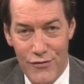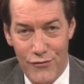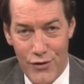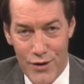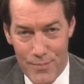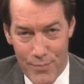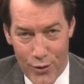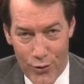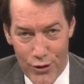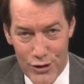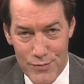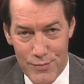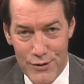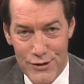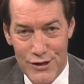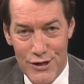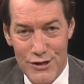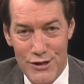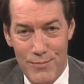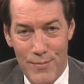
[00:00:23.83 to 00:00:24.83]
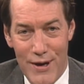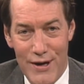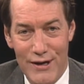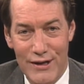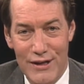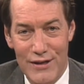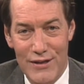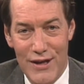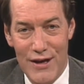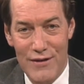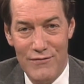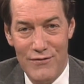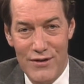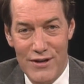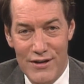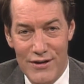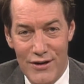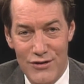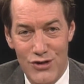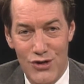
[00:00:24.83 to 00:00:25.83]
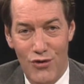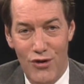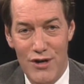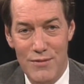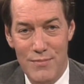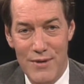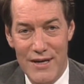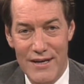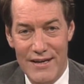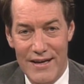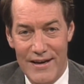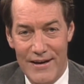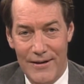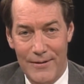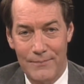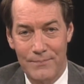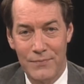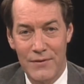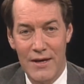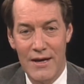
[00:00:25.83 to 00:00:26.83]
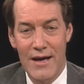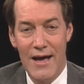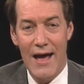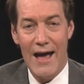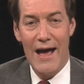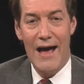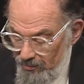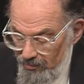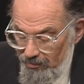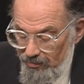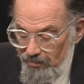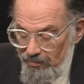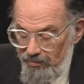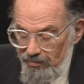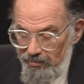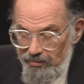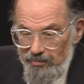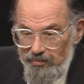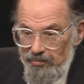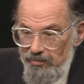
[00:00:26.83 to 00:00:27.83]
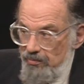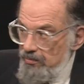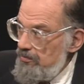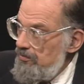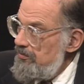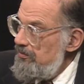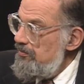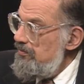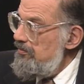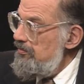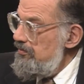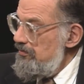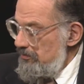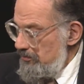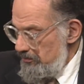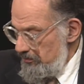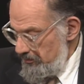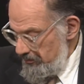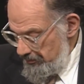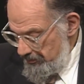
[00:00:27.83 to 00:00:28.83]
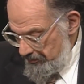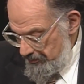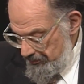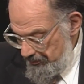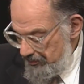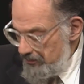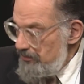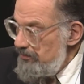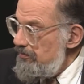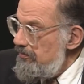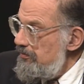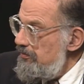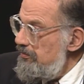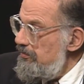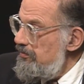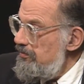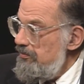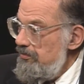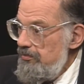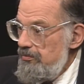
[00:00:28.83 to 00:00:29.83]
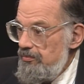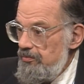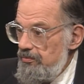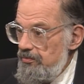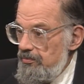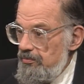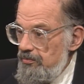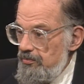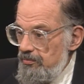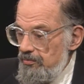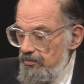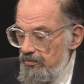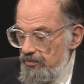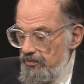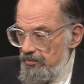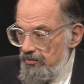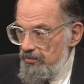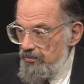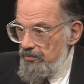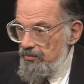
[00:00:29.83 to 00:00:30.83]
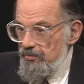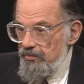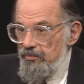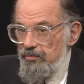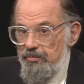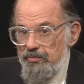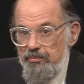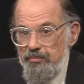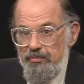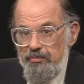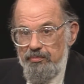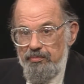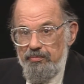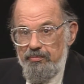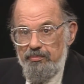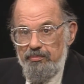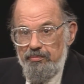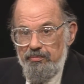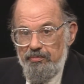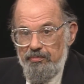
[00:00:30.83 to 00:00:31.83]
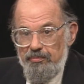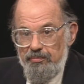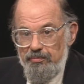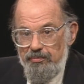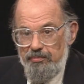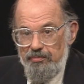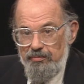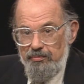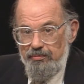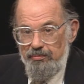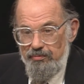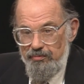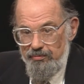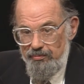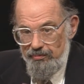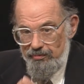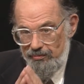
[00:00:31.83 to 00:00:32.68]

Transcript: Free poets participating in that event join me now. Allen Ginsberg, winner of the National Book Award and creator of such groundbreaking works as Howl and Kaddish.